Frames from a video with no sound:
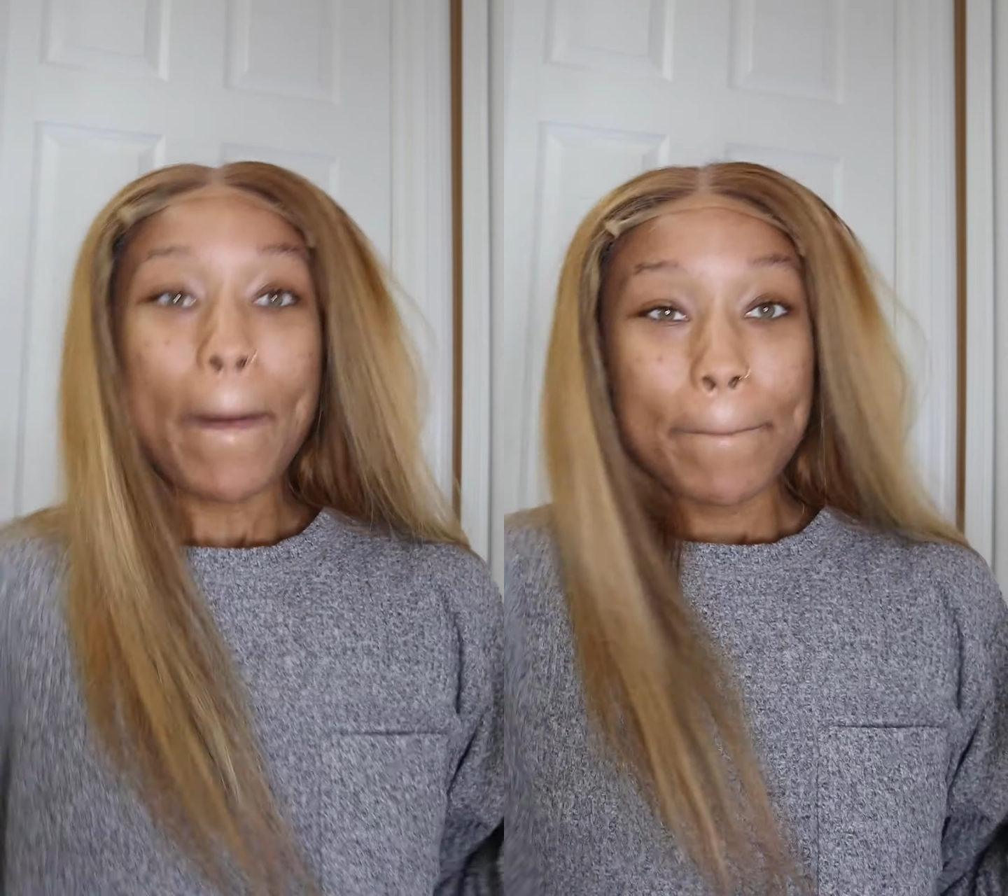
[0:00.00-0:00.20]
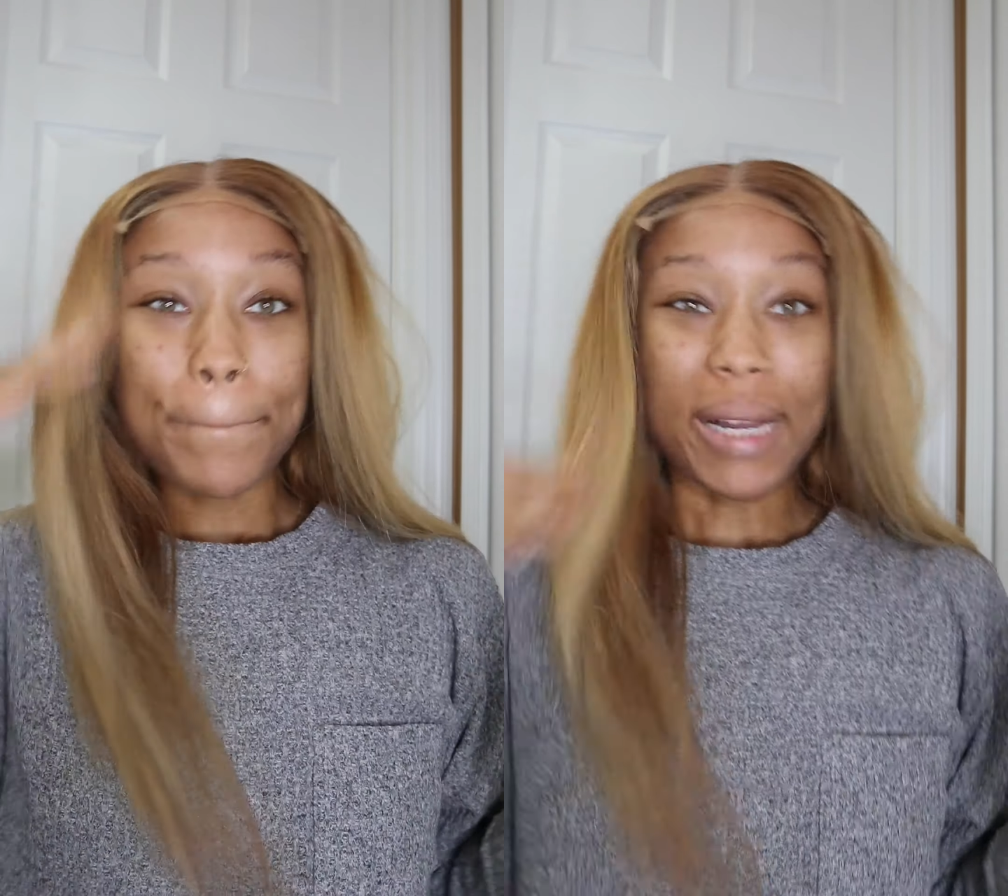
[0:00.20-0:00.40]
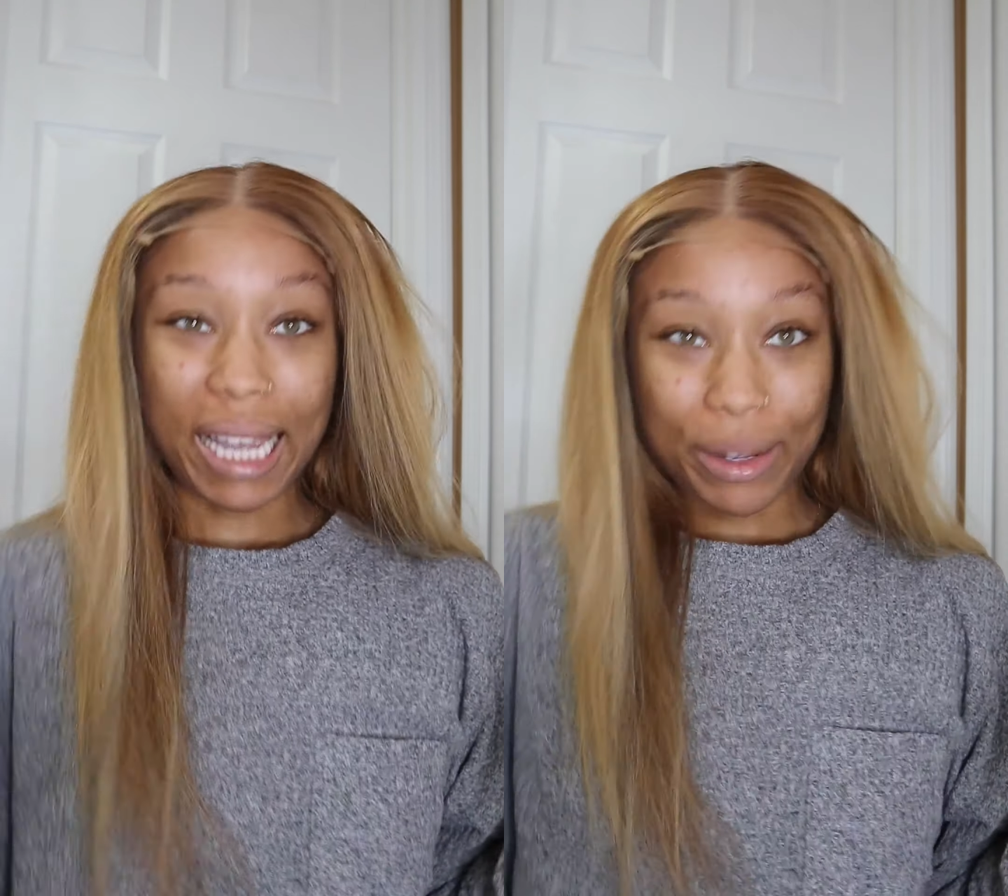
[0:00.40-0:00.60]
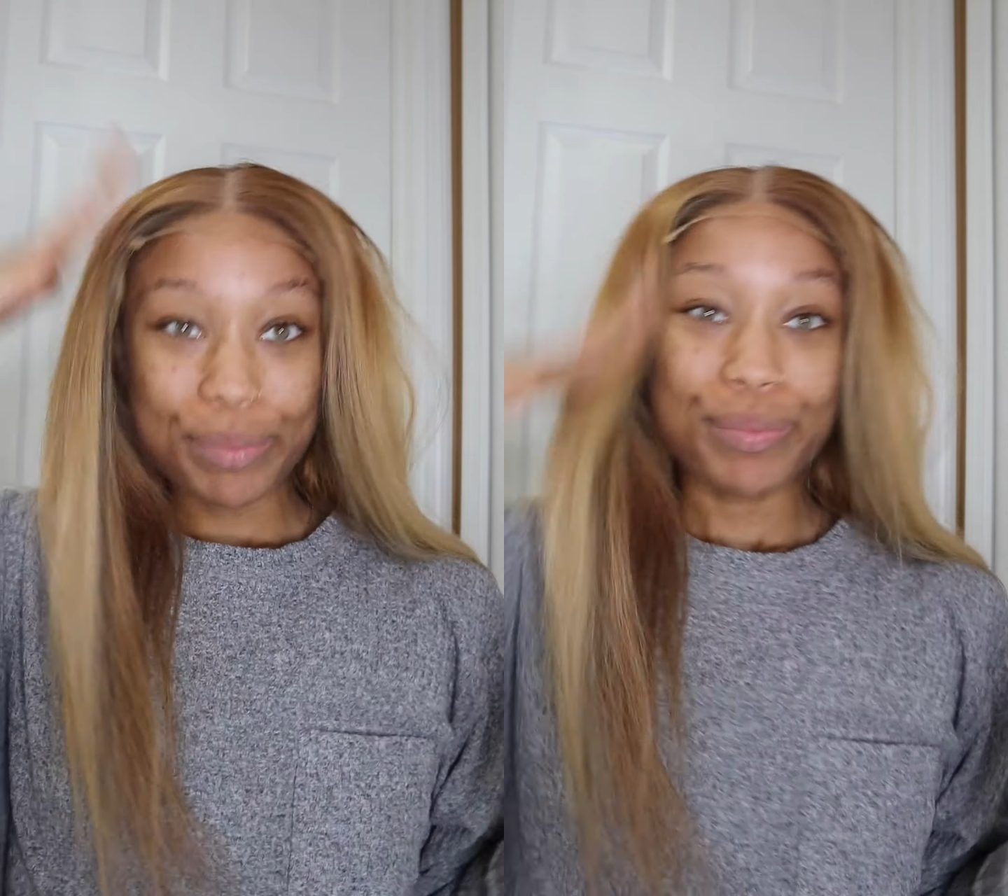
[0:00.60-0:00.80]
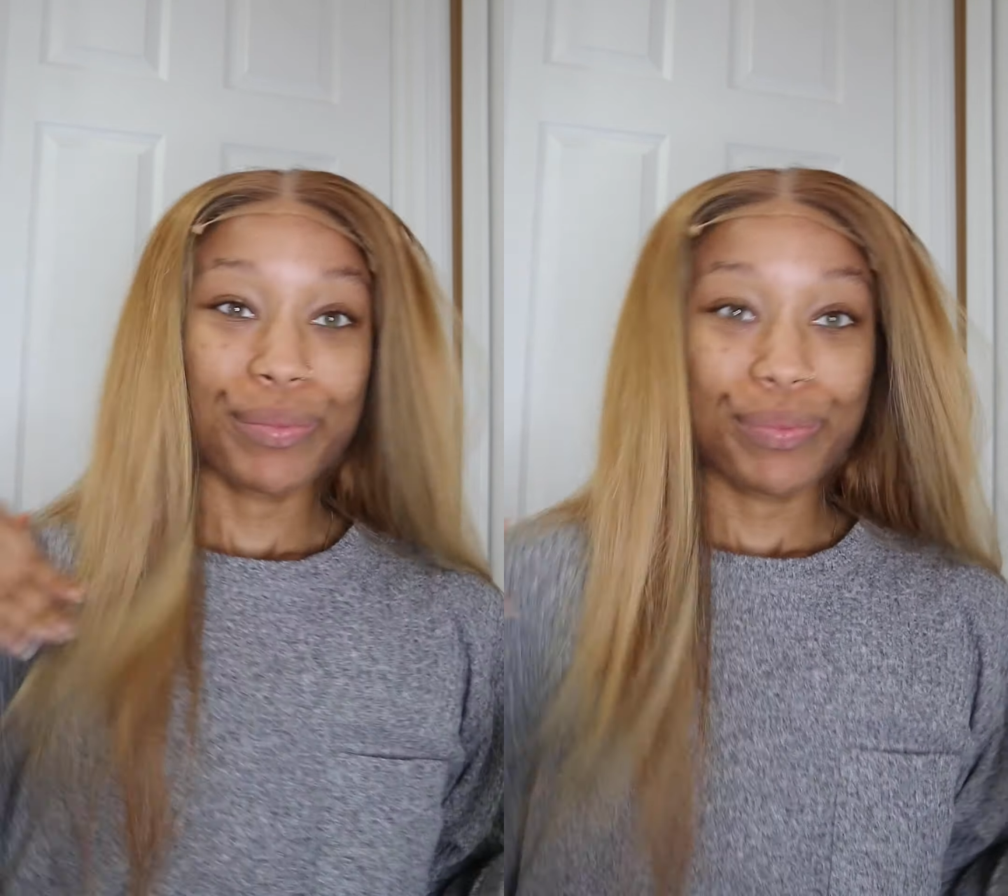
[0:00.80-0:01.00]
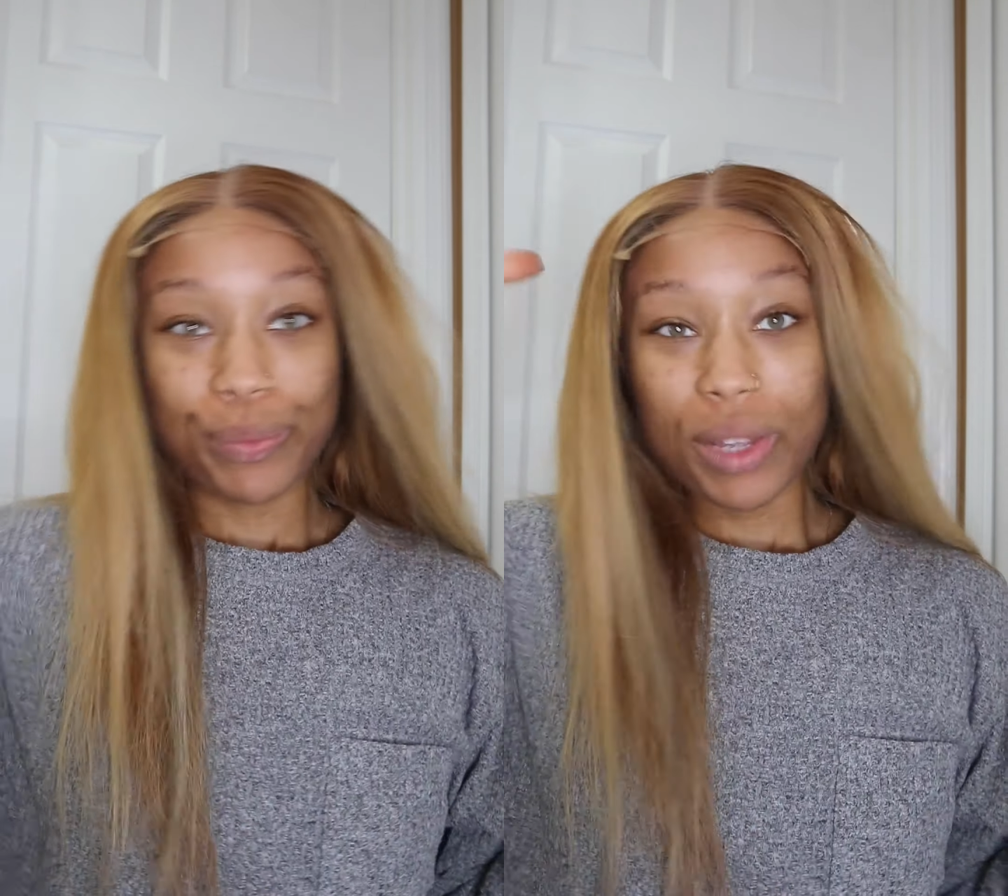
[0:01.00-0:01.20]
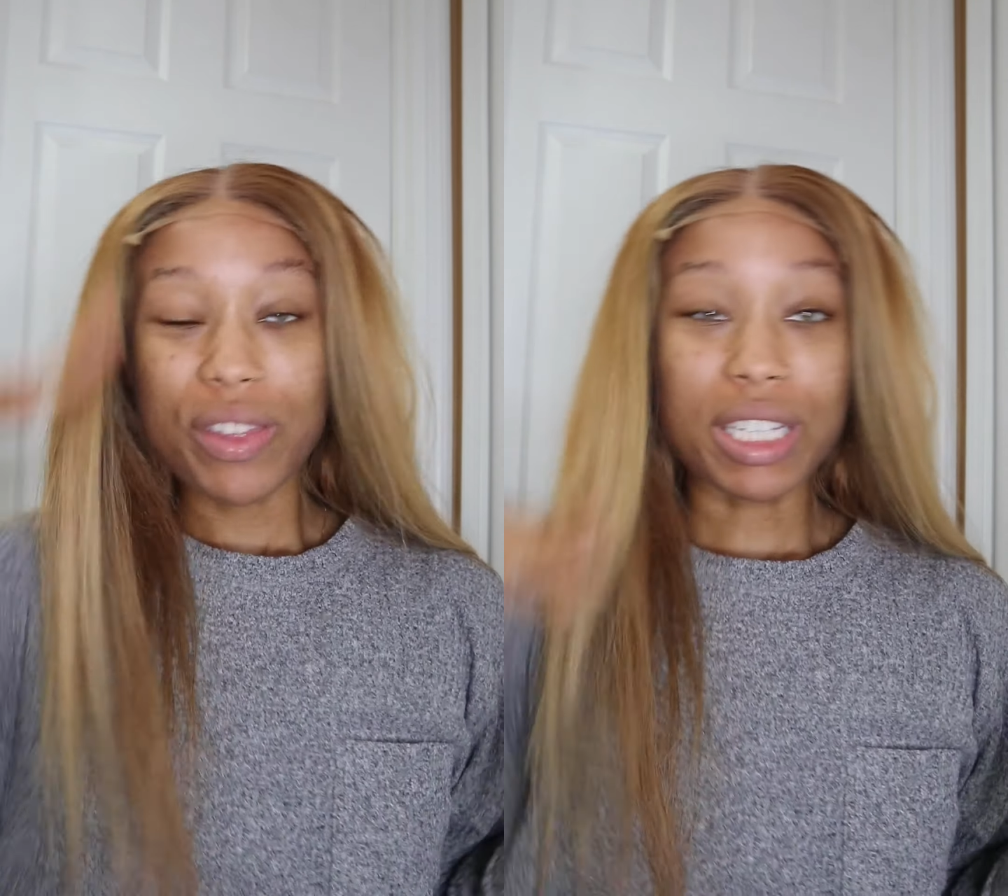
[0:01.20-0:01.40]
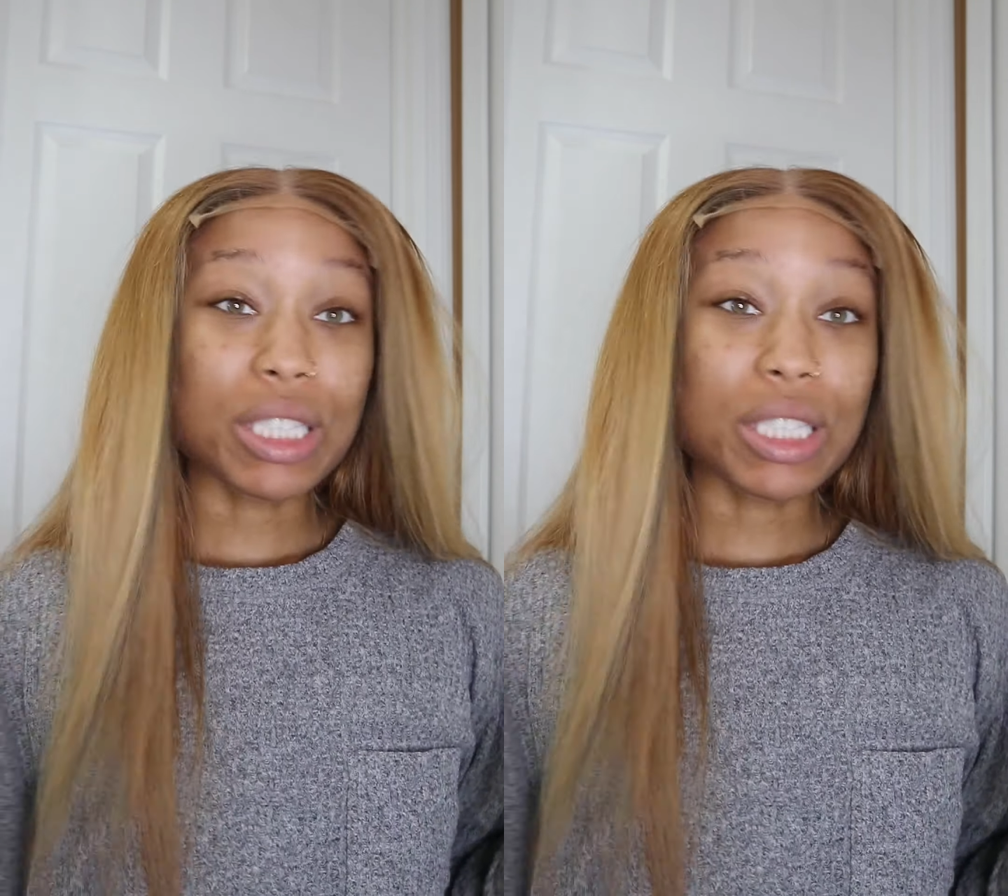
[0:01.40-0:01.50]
but yeah, this